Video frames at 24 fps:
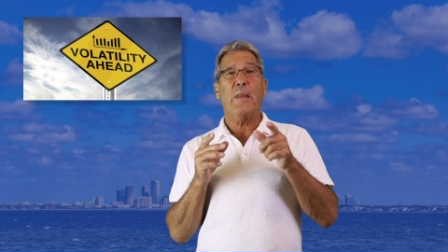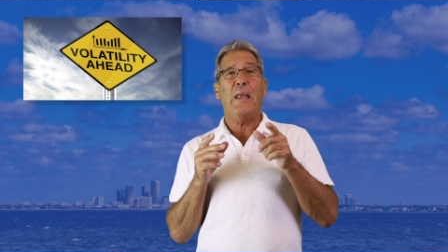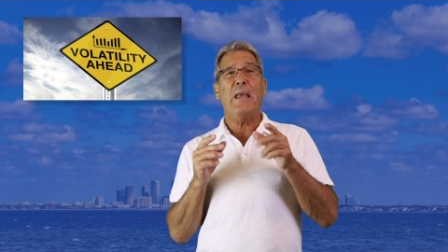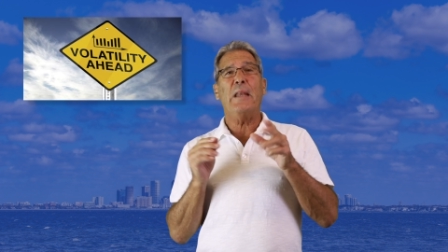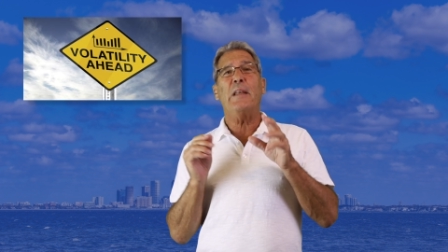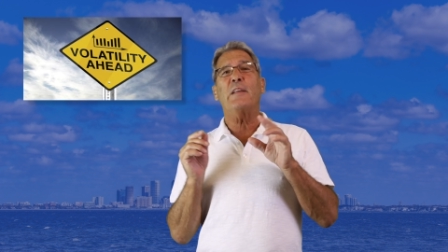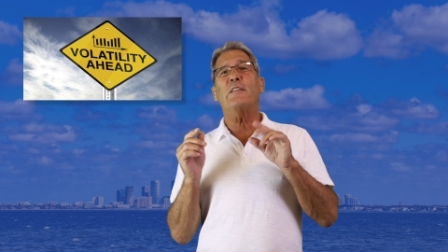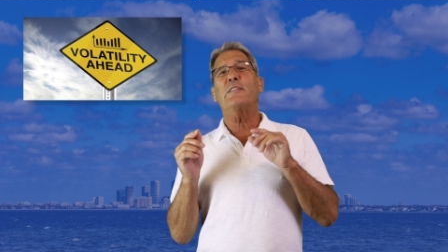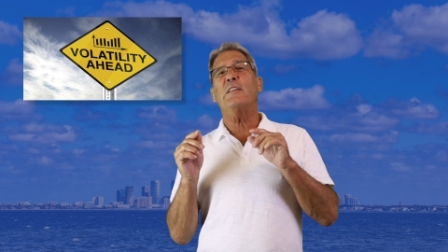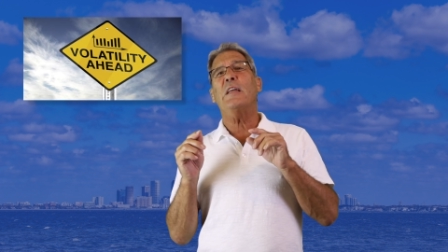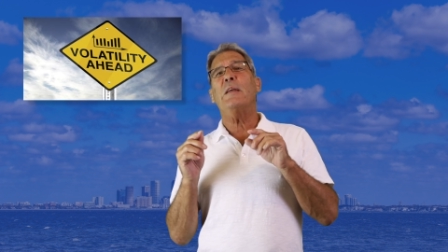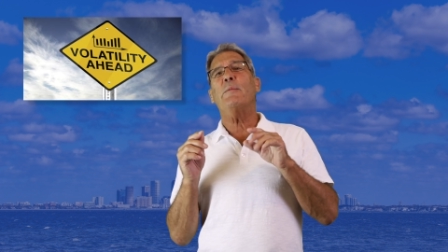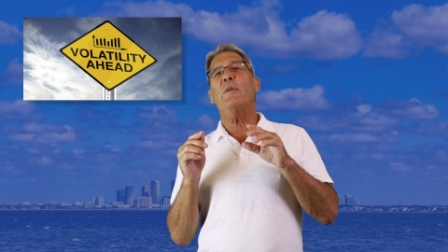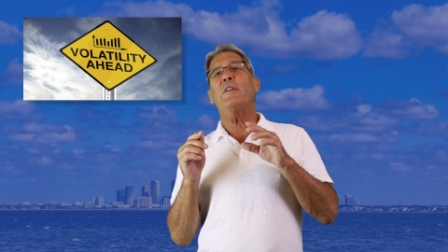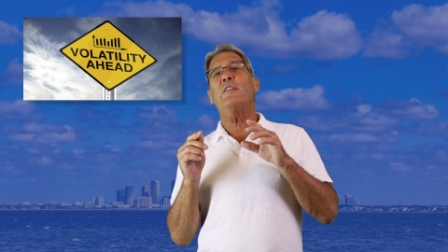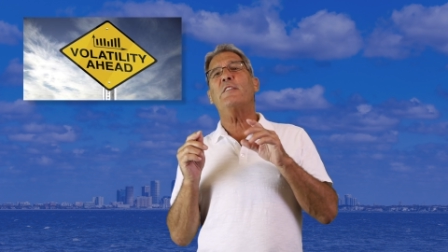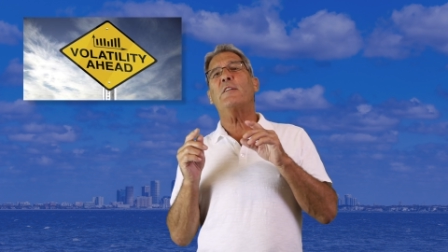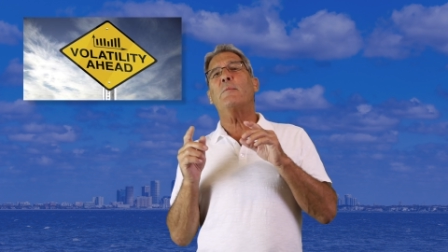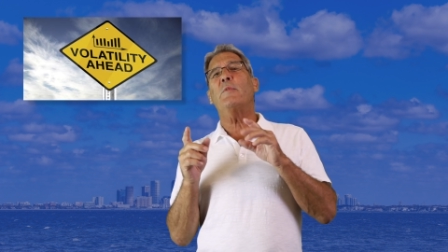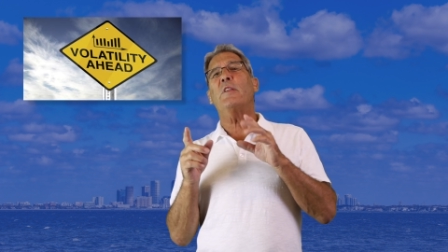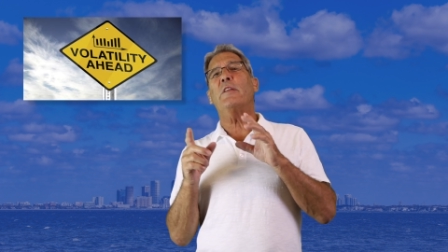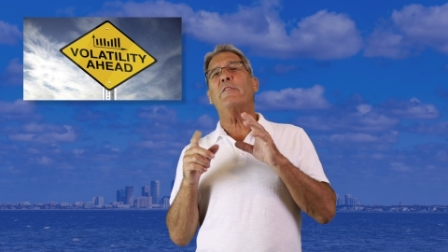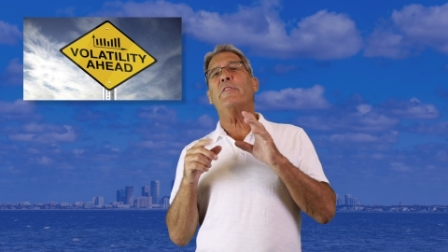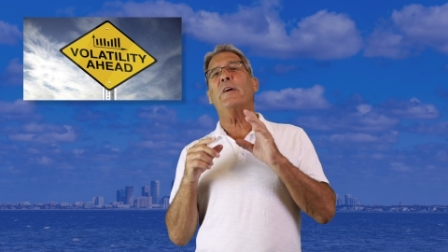and examine
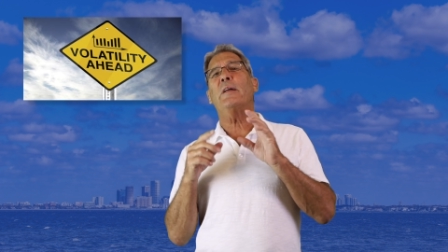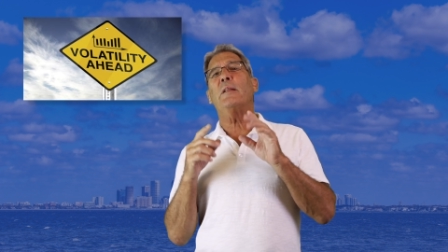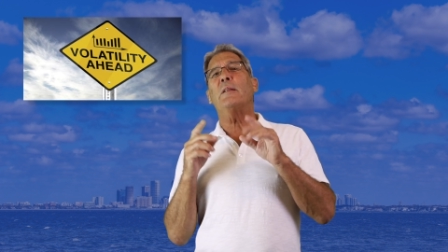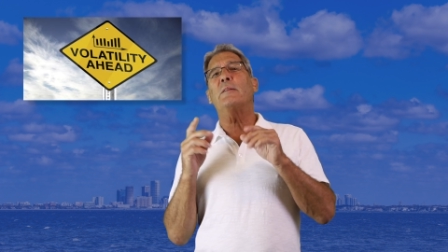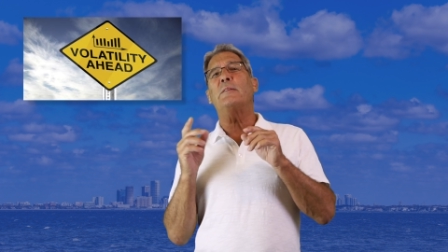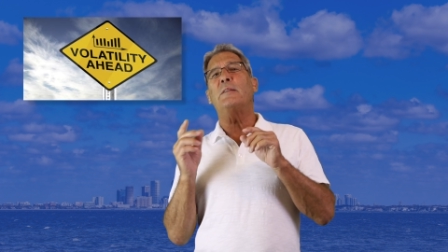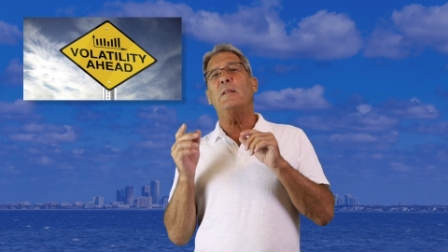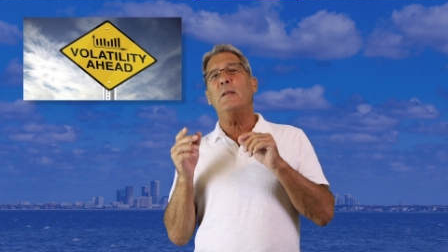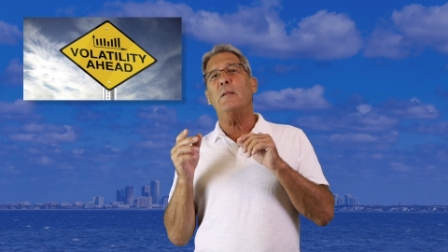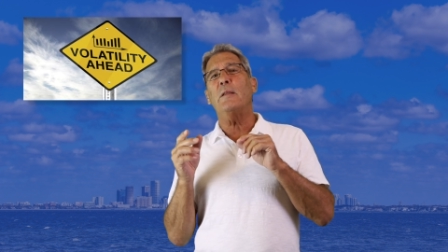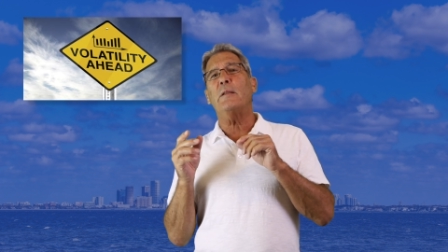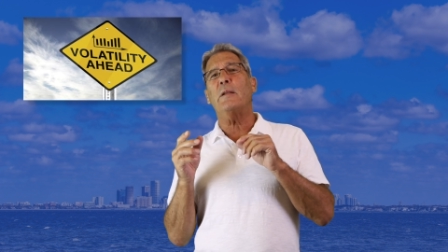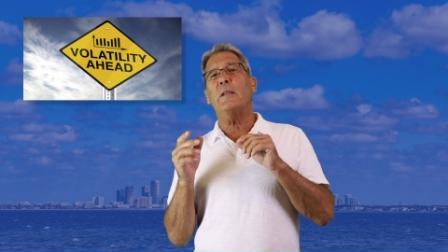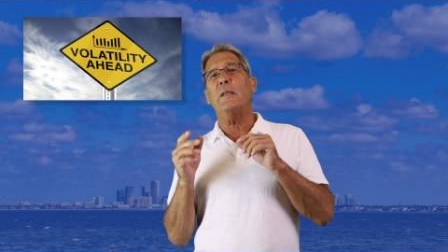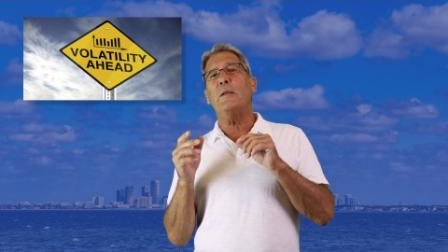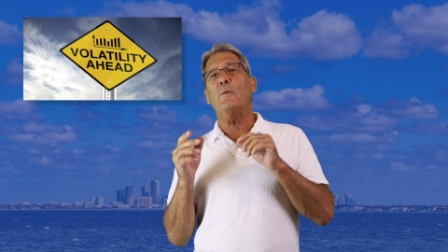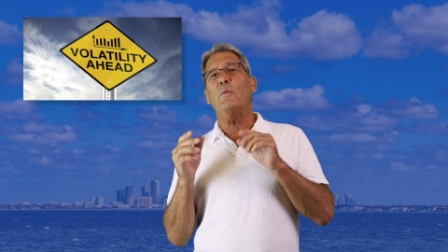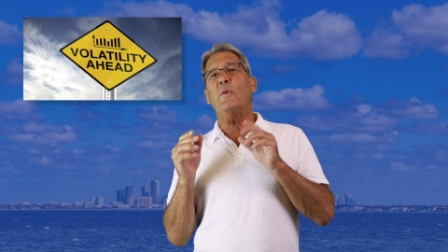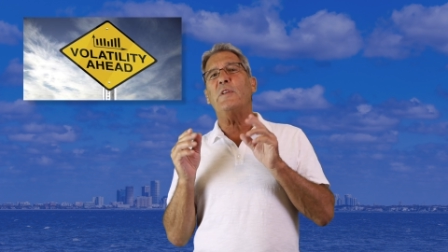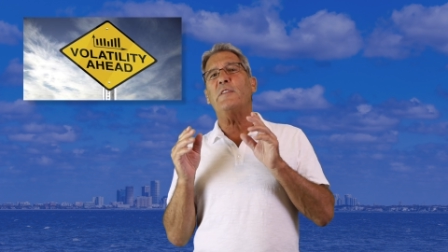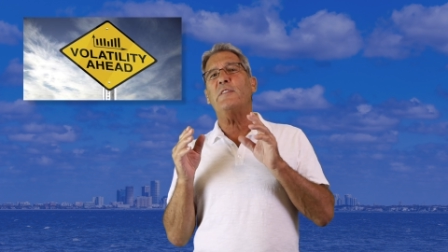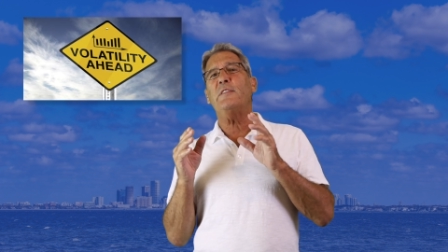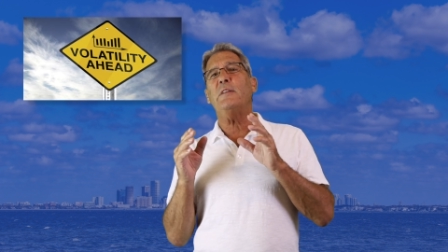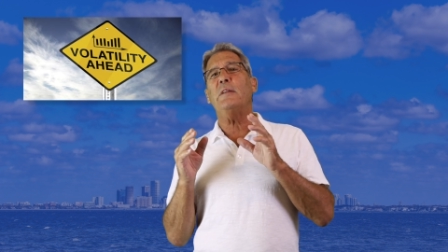some of the volatility
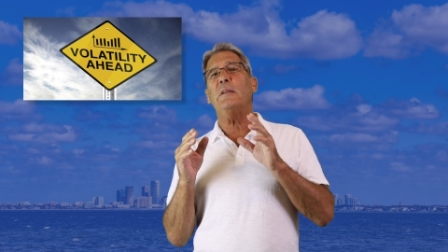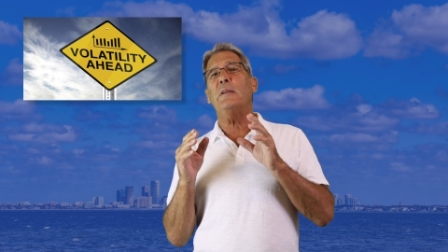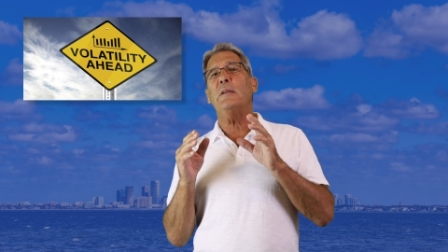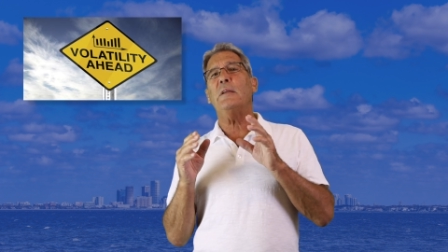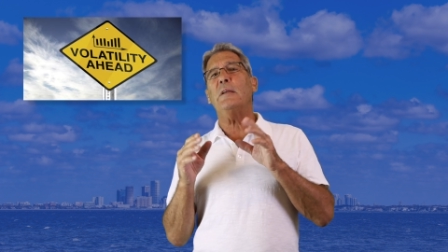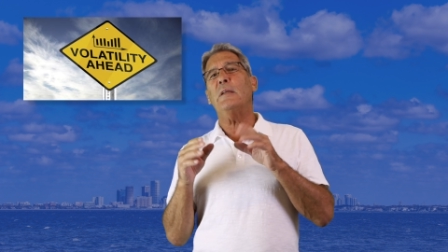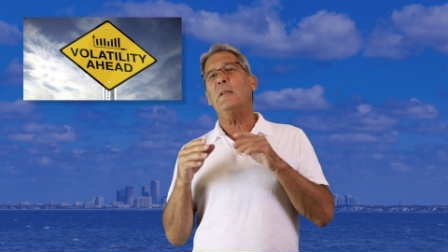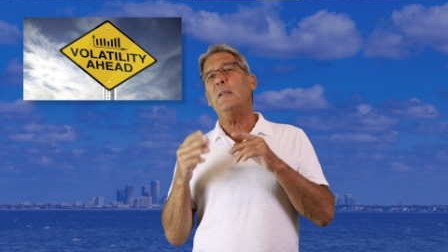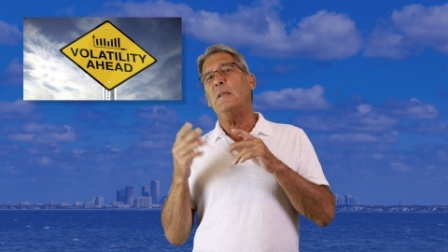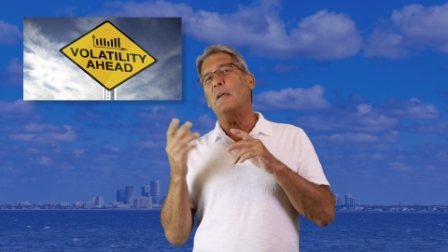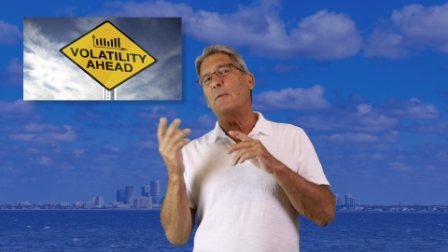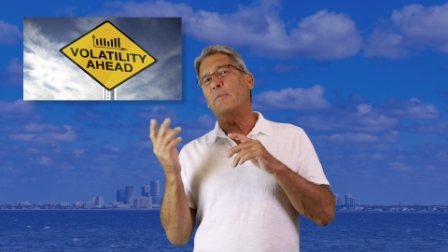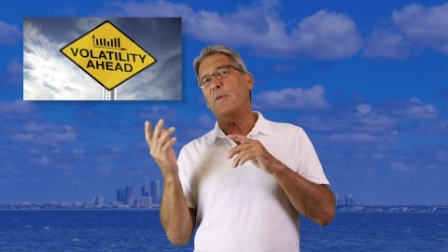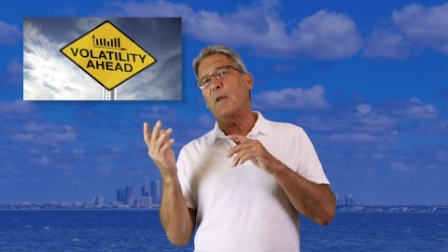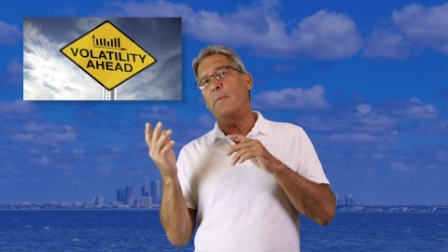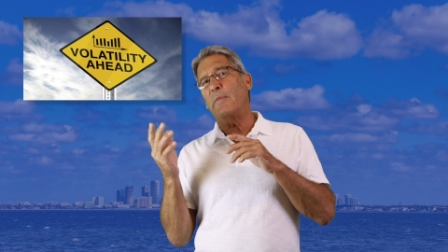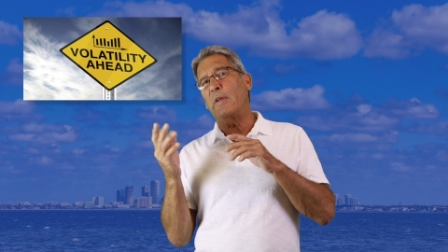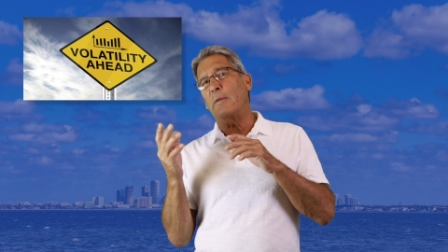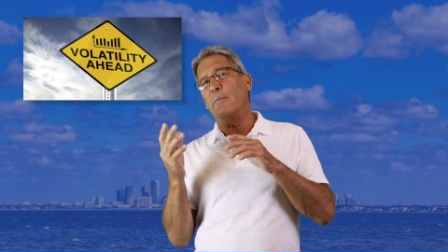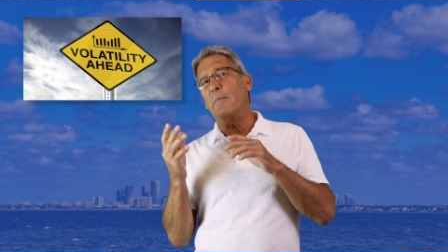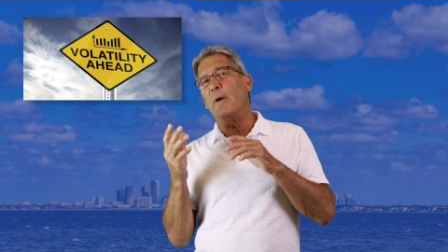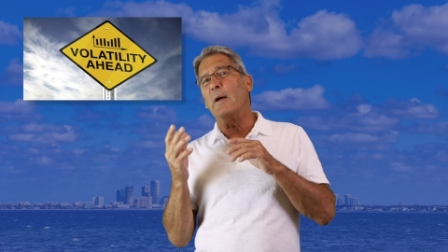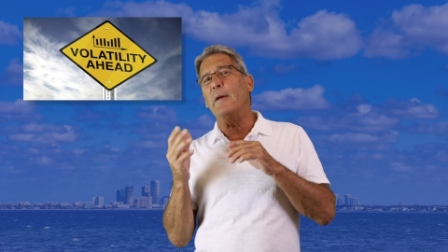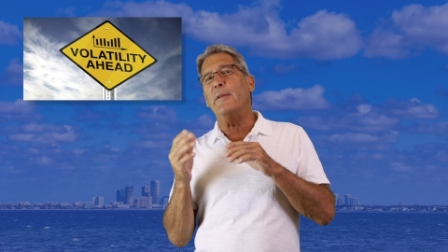we see in the
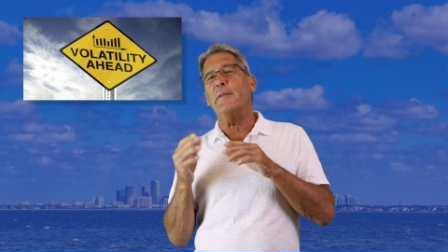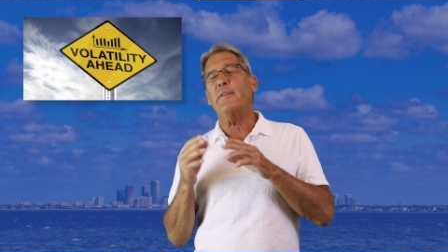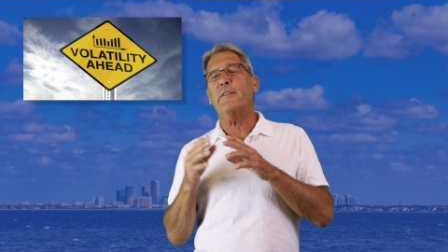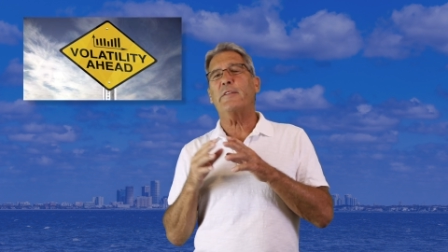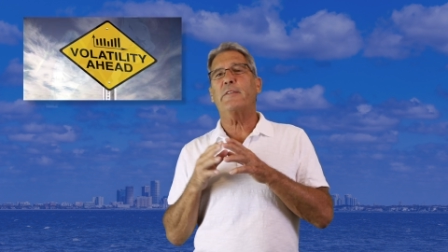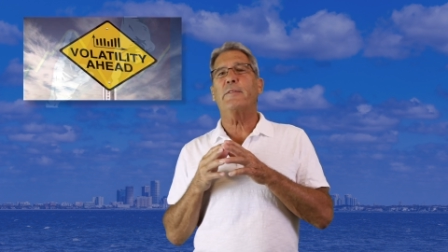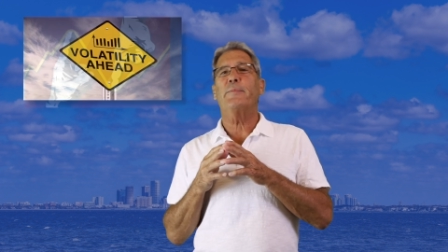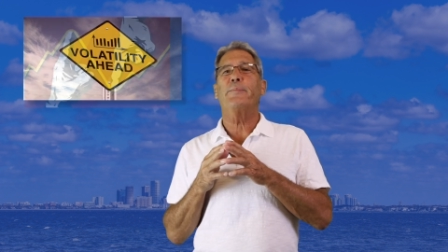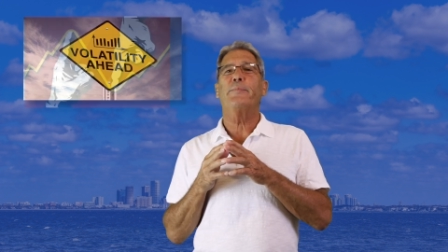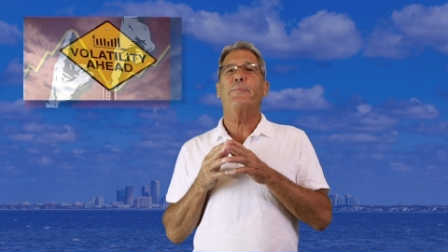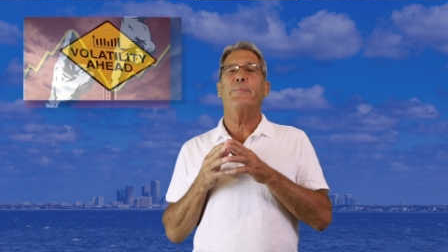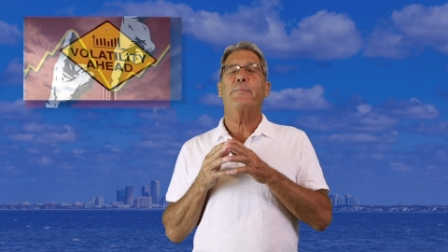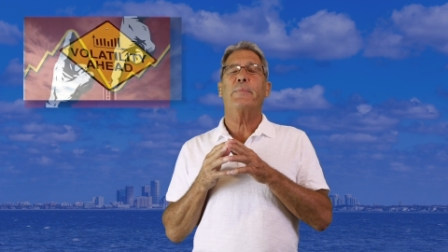upcoming months.